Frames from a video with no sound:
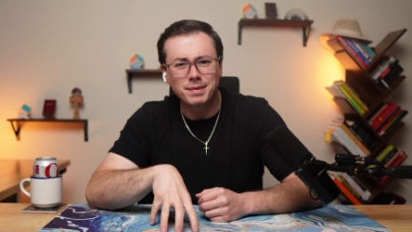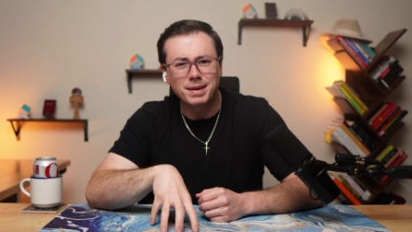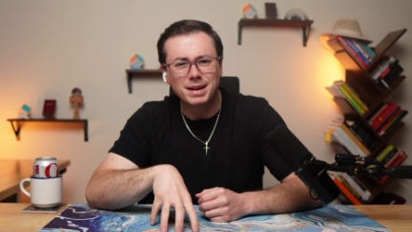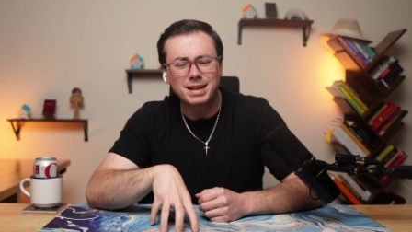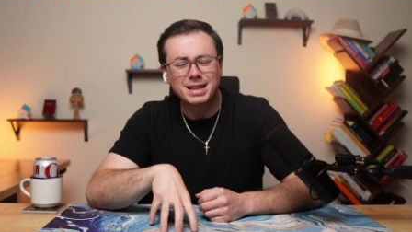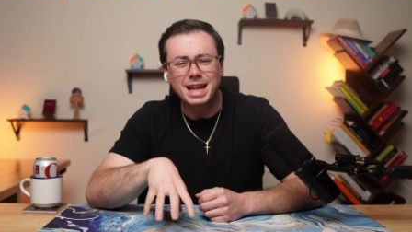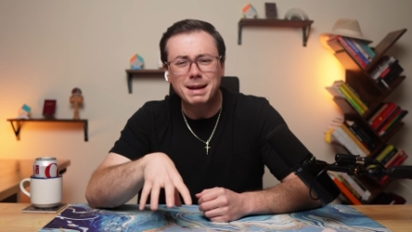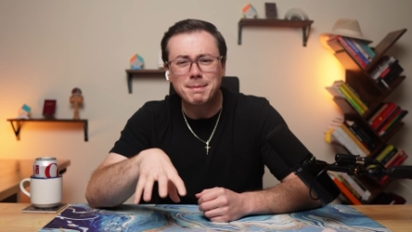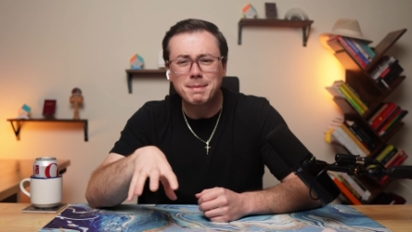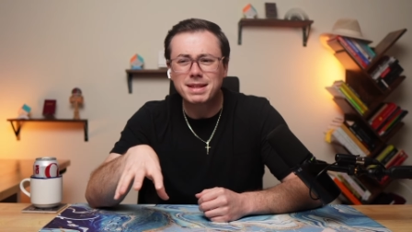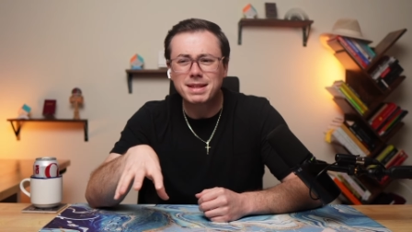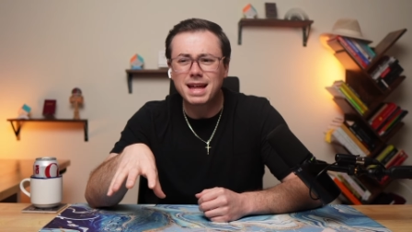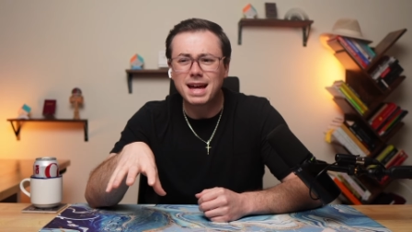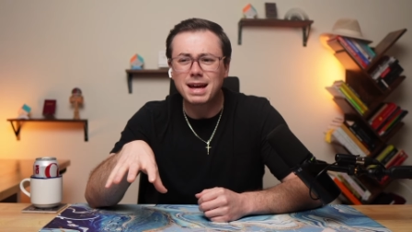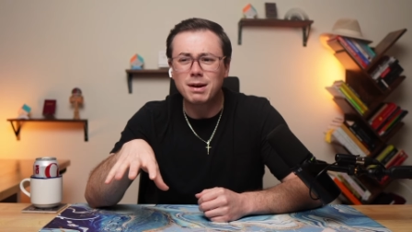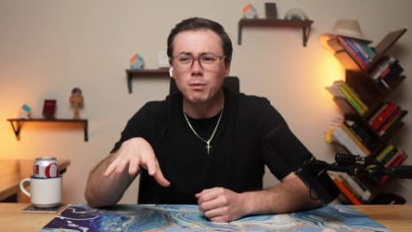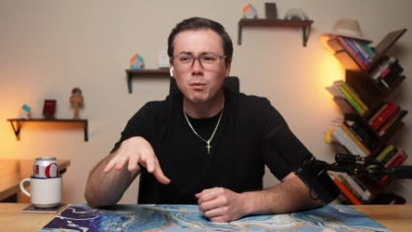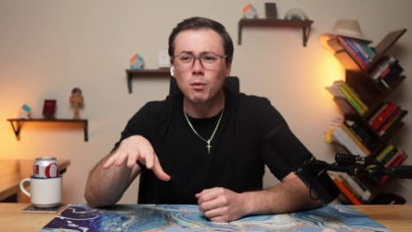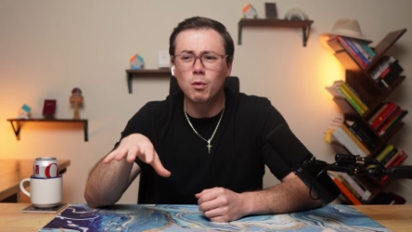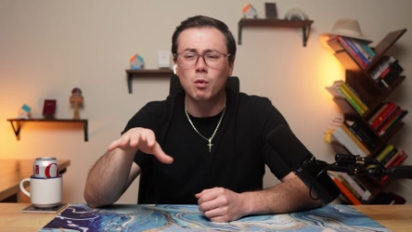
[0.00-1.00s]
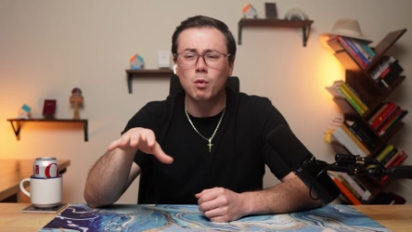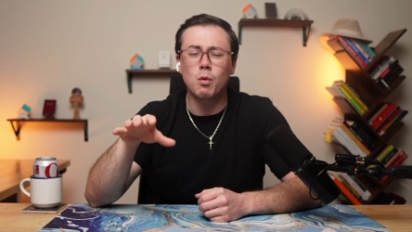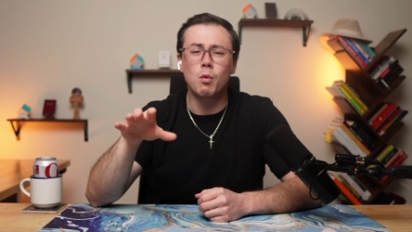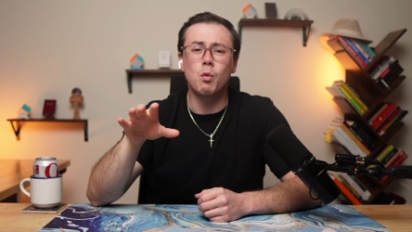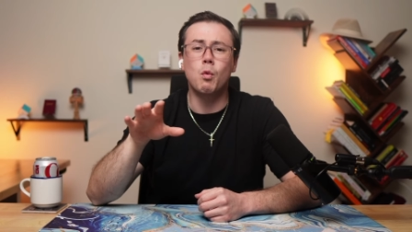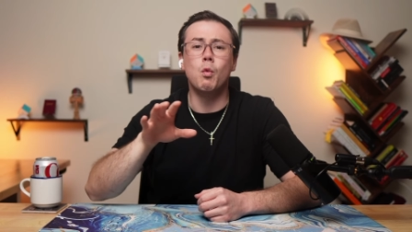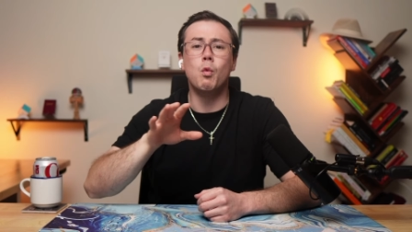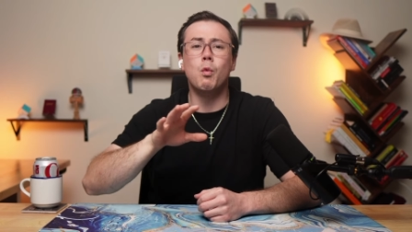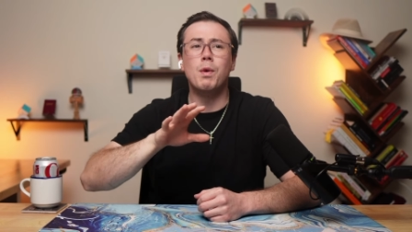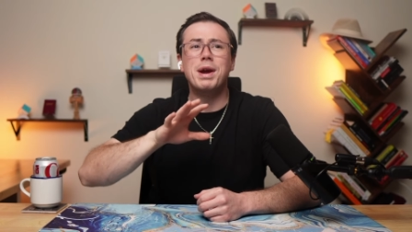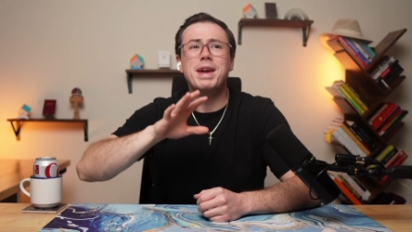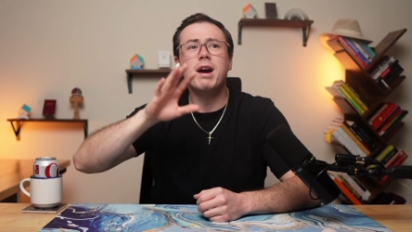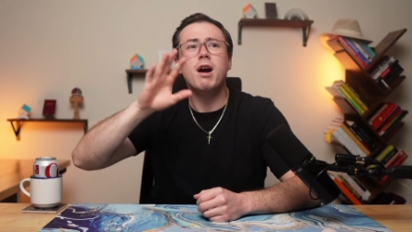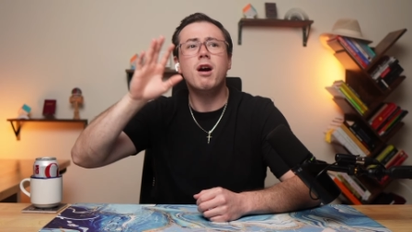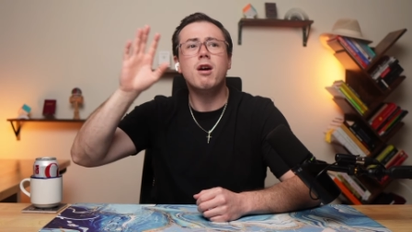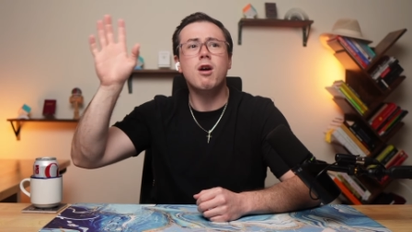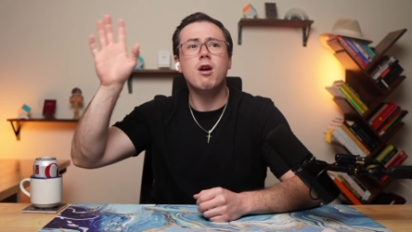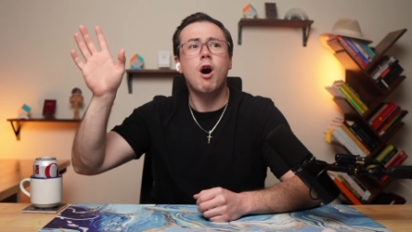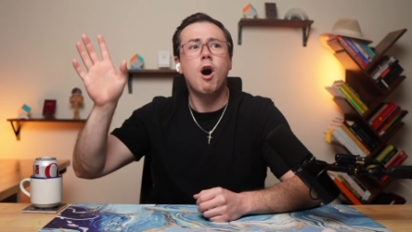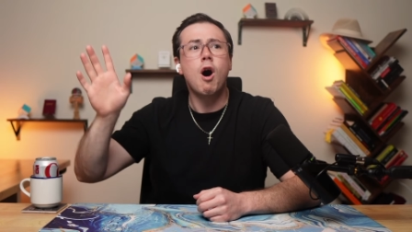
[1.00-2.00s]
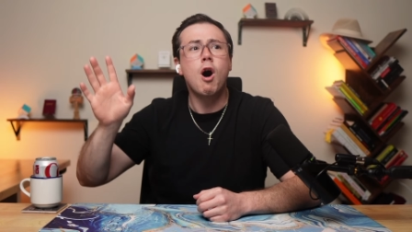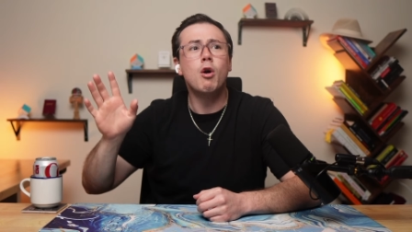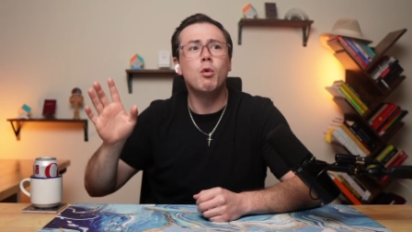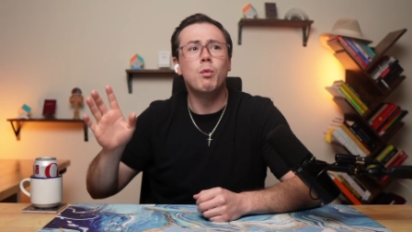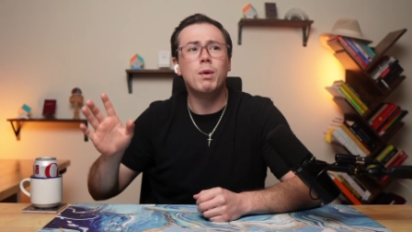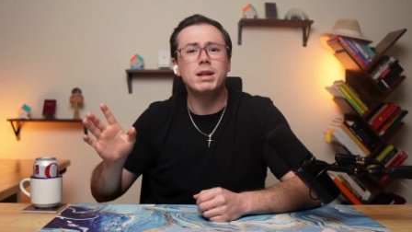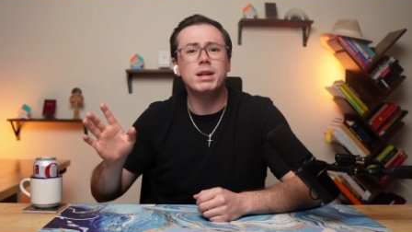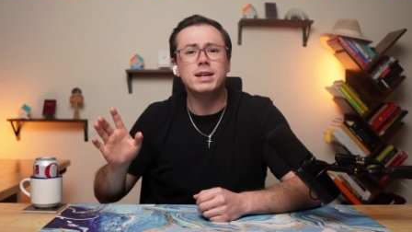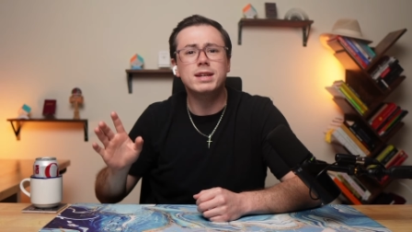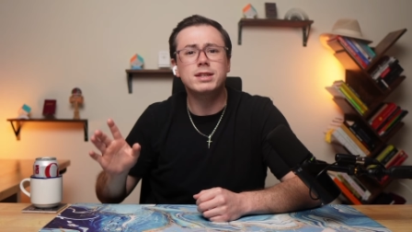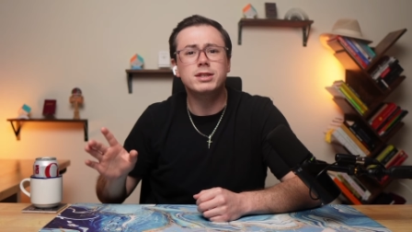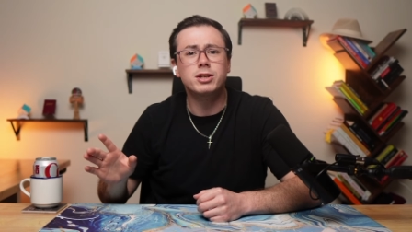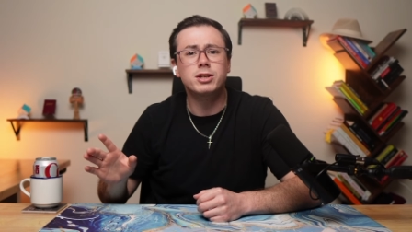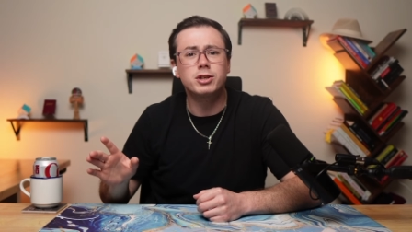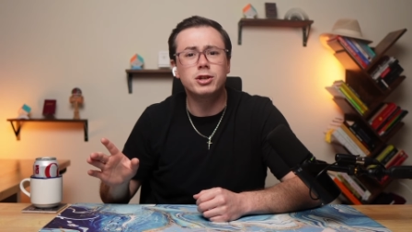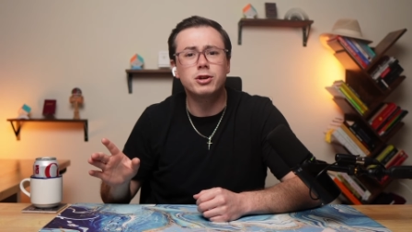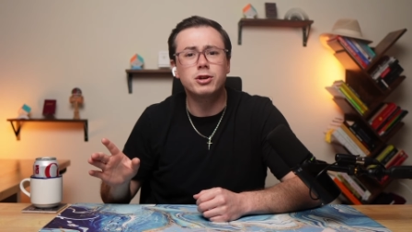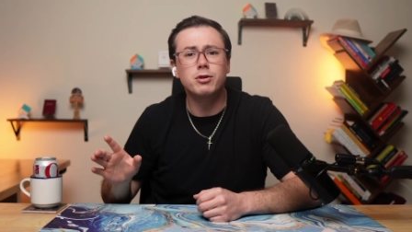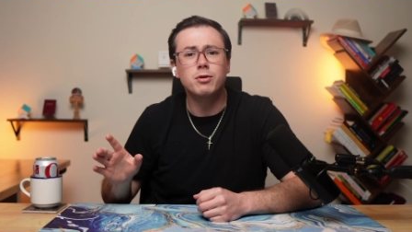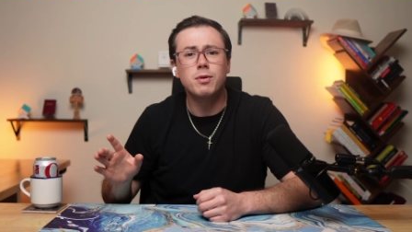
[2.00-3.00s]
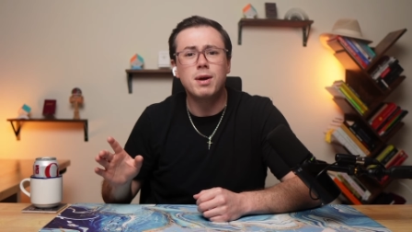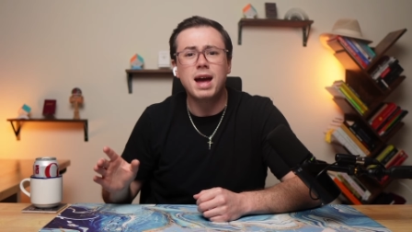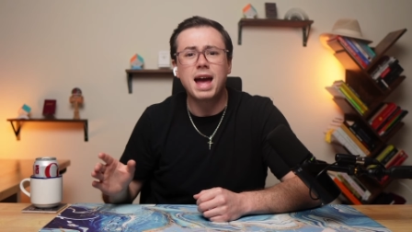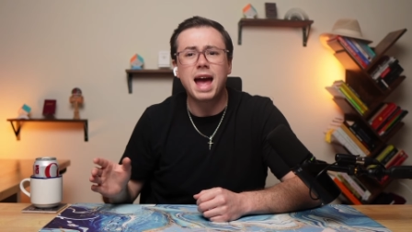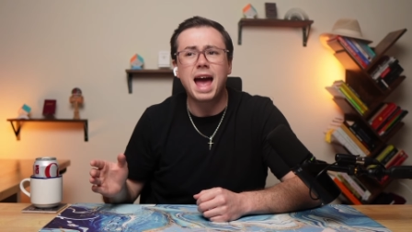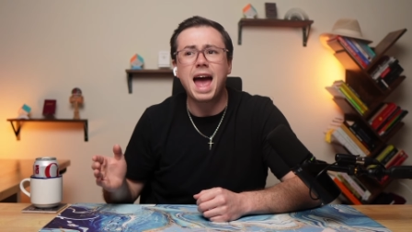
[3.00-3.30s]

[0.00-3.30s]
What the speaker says: claiming that we are all willing to do